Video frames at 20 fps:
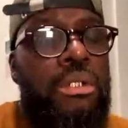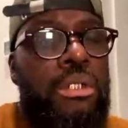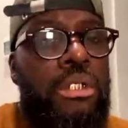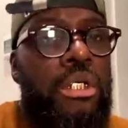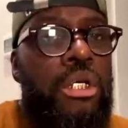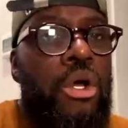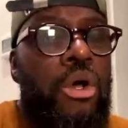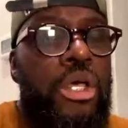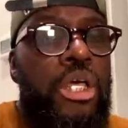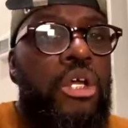
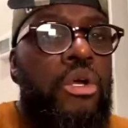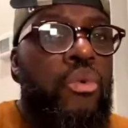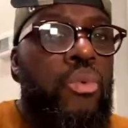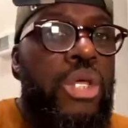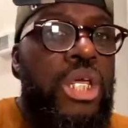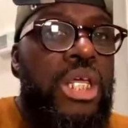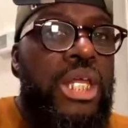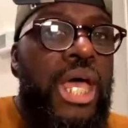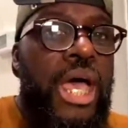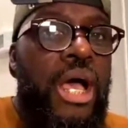It'll
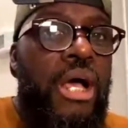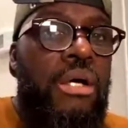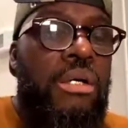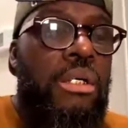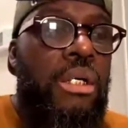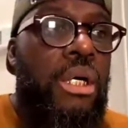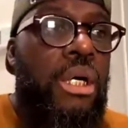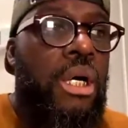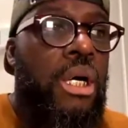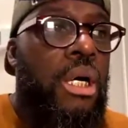weed out
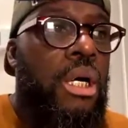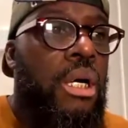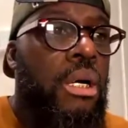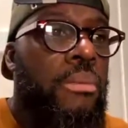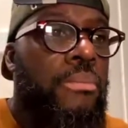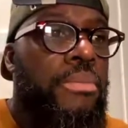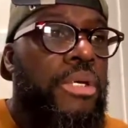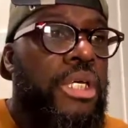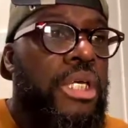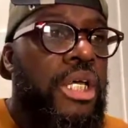
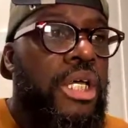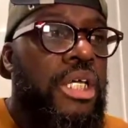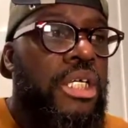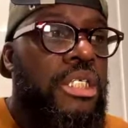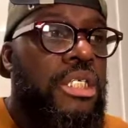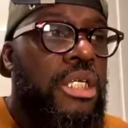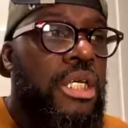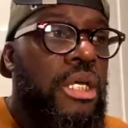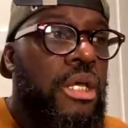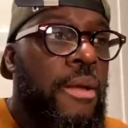
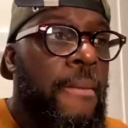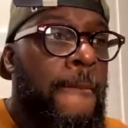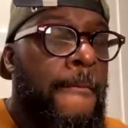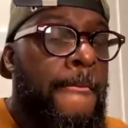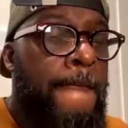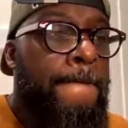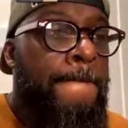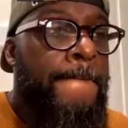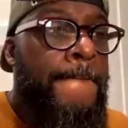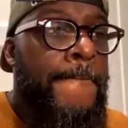because
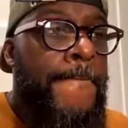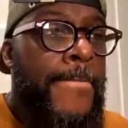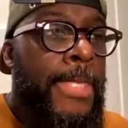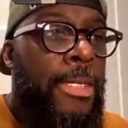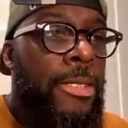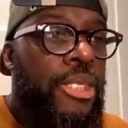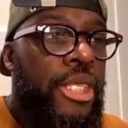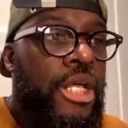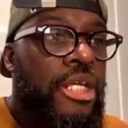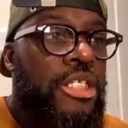
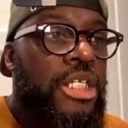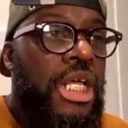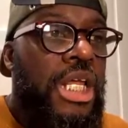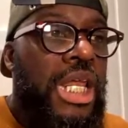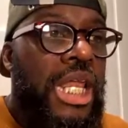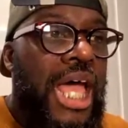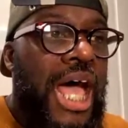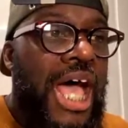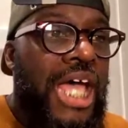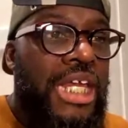there's a
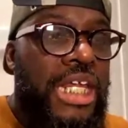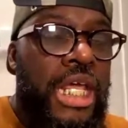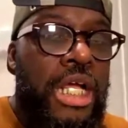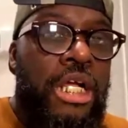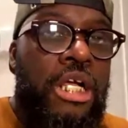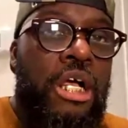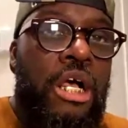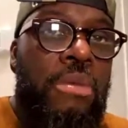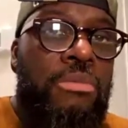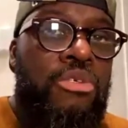lot that
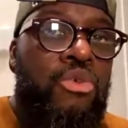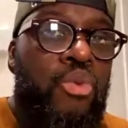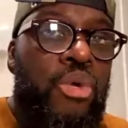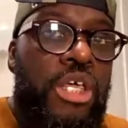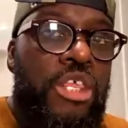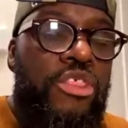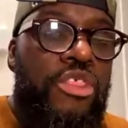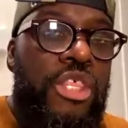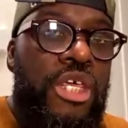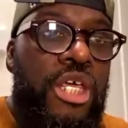comes
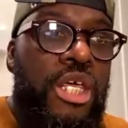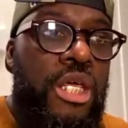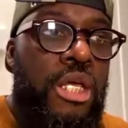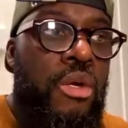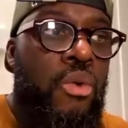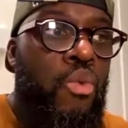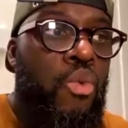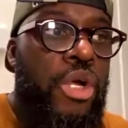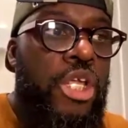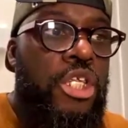with it
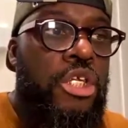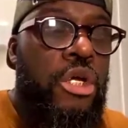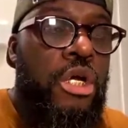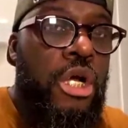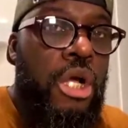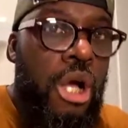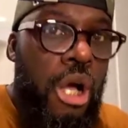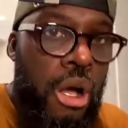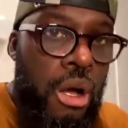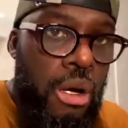when you're
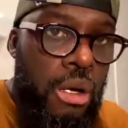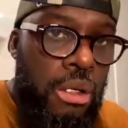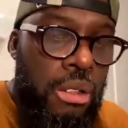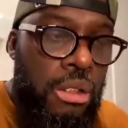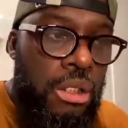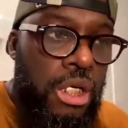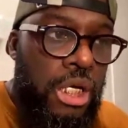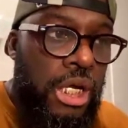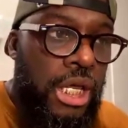called.